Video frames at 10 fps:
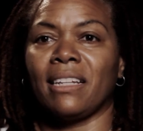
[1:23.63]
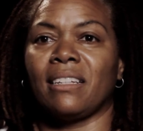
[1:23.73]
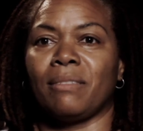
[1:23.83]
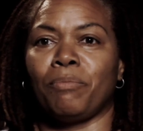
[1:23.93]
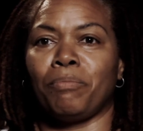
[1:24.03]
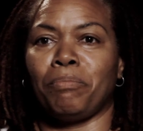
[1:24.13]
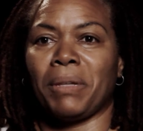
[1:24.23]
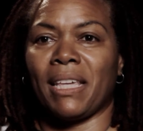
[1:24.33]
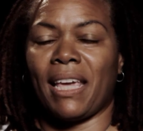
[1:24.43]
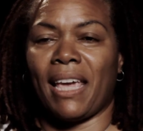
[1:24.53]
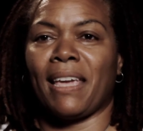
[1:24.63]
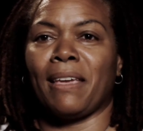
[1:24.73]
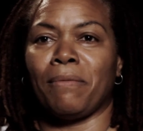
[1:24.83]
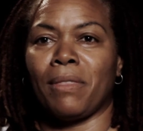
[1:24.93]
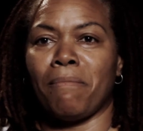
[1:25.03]
just
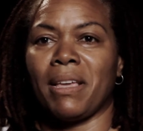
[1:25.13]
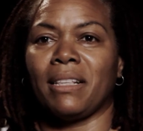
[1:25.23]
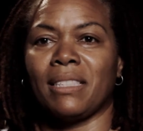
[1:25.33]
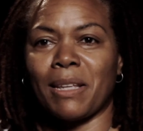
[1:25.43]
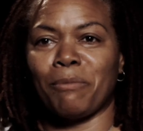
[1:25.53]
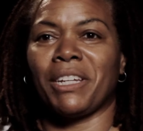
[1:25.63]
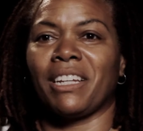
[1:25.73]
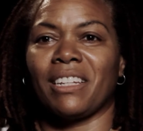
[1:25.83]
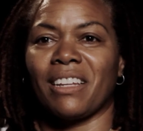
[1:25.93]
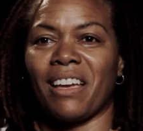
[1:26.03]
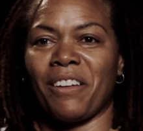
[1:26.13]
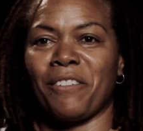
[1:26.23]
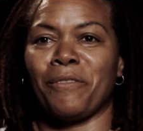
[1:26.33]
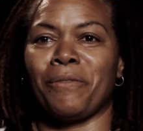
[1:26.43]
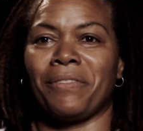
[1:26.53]
became the main subject
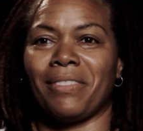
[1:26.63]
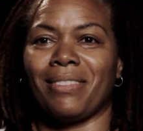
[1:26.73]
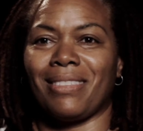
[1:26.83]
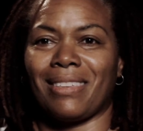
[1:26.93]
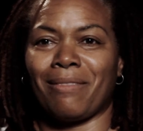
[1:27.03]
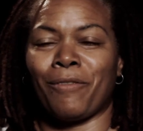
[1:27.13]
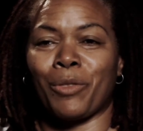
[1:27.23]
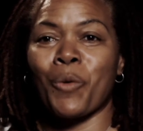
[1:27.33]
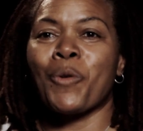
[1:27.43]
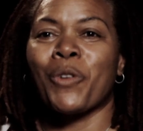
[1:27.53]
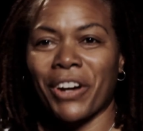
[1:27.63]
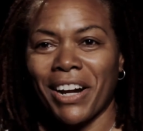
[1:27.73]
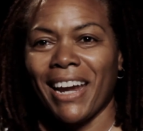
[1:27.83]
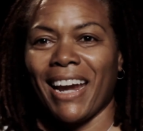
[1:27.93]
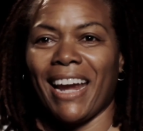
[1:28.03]
of the floor,
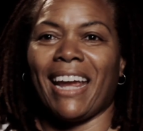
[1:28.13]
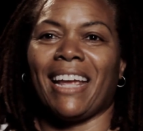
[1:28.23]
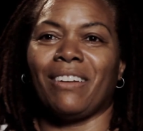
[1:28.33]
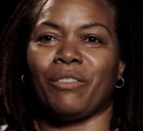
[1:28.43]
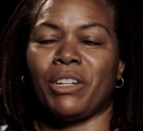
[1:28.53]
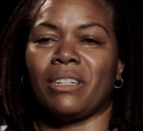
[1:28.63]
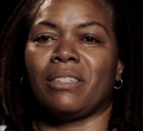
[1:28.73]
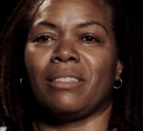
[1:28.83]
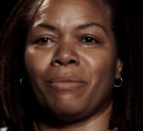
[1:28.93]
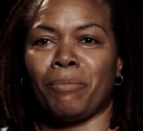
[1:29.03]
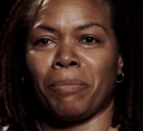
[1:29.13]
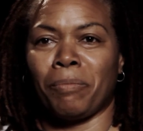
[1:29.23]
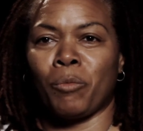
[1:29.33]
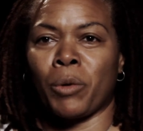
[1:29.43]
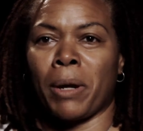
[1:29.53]
and we just
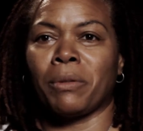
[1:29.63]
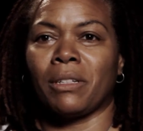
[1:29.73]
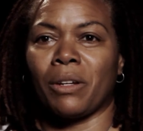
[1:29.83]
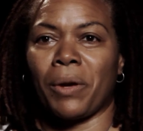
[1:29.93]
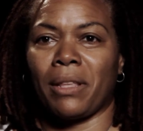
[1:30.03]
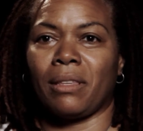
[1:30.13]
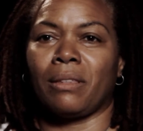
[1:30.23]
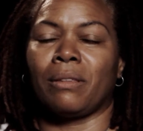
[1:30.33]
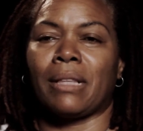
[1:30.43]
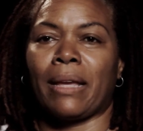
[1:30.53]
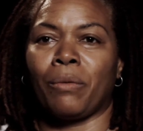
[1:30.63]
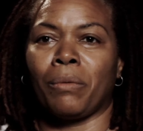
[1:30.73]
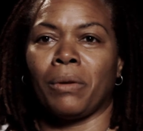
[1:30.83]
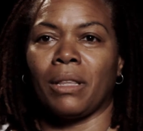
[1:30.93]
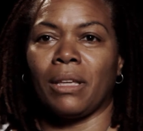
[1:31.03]
were able to create this like
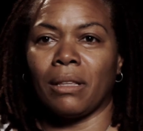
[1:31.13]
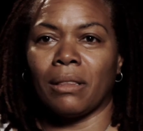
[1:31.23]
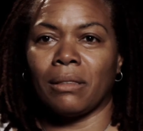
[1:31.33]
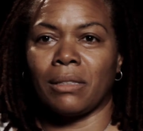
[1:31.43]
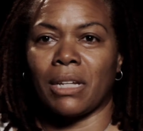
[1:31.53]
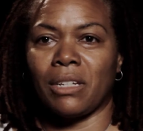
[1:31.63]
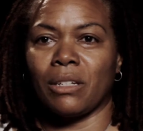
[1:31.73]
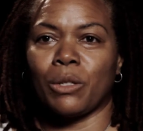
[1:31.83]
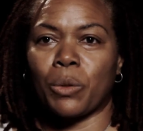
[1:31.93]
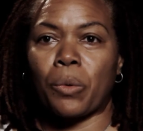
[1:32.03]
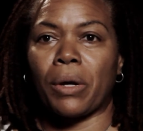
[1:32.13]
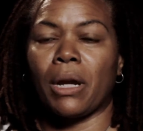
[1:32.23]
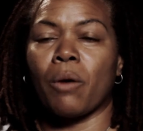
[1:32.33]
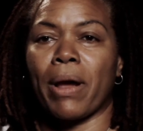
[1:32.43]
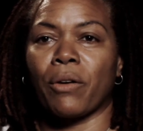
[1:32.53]
really touching story
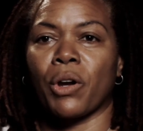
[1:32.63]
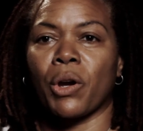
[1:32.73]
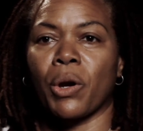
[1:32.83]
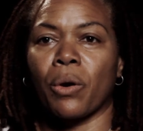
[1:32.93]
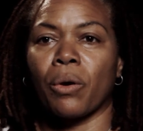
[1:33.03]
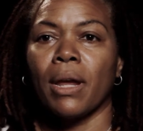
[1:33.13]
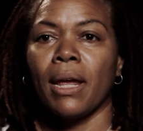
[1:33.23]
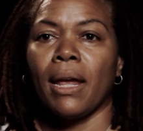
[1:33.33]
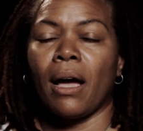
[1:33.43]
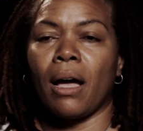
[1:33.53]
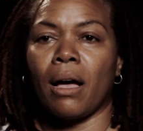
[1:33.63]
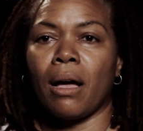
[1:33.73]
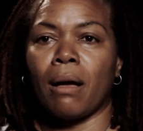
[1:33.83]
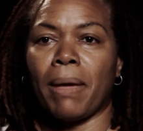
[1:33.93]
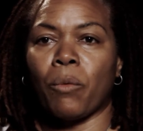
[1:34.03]
around her
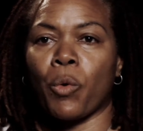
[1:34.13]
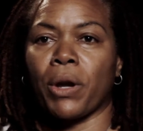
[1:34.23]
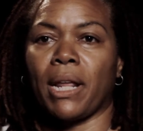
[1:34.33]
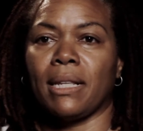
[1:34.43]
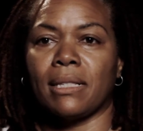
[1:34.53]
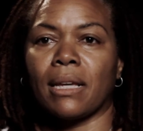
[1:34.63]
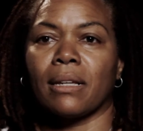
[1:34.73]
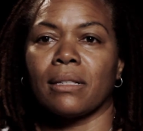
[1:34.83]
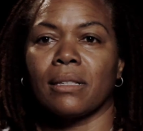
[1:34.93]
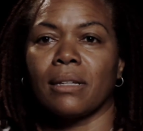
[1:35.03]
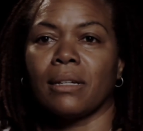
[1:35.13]
and Ward 86.